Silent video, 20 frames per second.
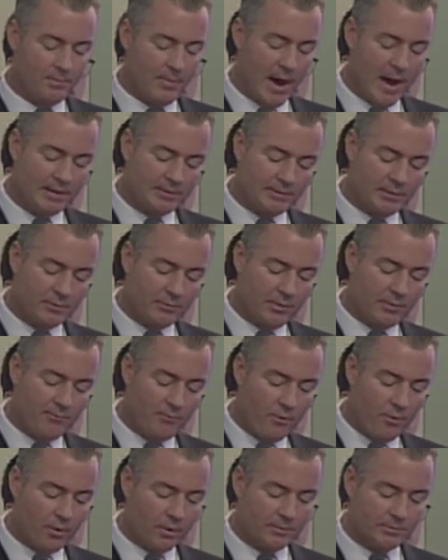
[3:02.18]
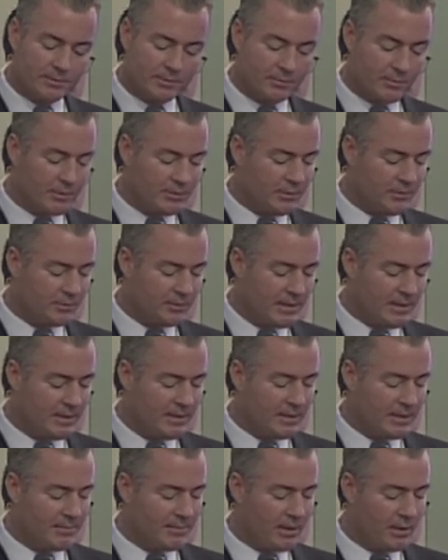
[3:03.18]
passing reforms that reduce
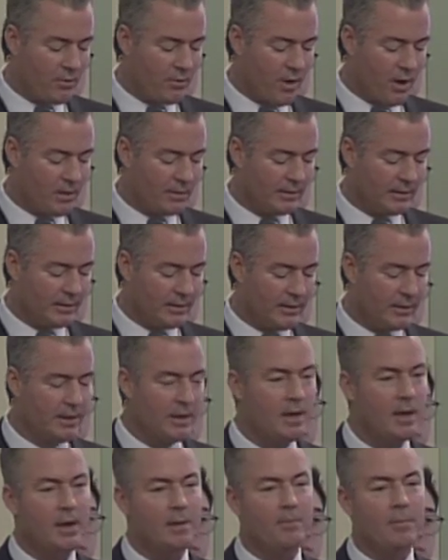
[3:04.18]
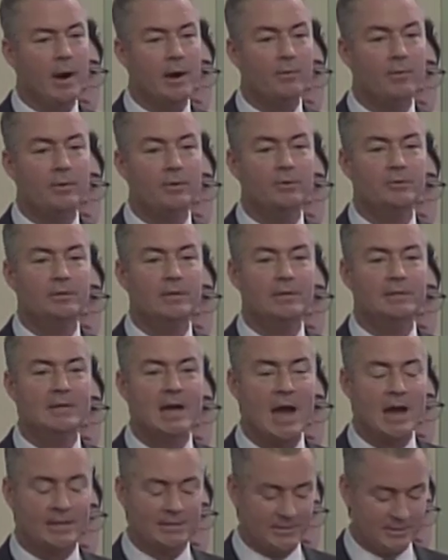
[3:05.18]
income inequality by reducing
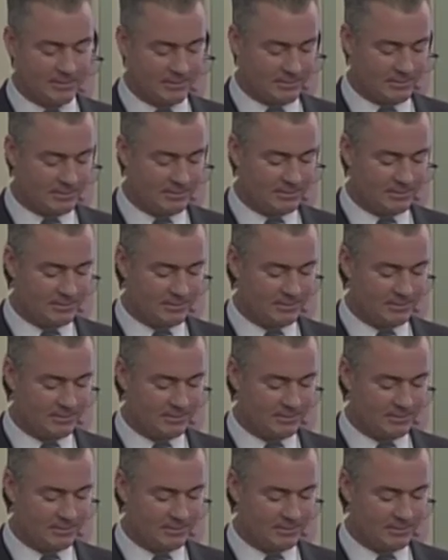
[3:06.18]
taxes,